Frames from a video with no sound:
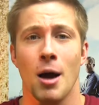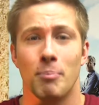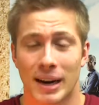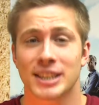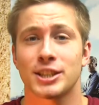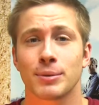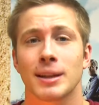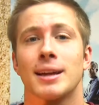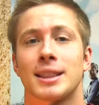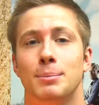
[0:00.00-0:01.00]
But I still really
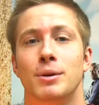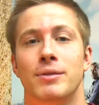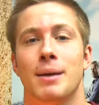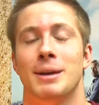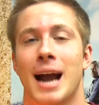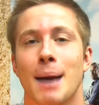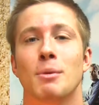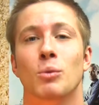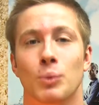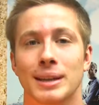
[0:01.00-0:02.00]
like the movie. I mean, I'm
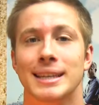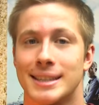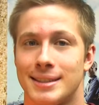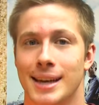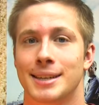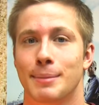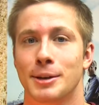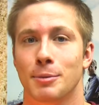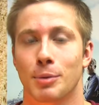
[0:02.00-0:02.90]
a really sentimental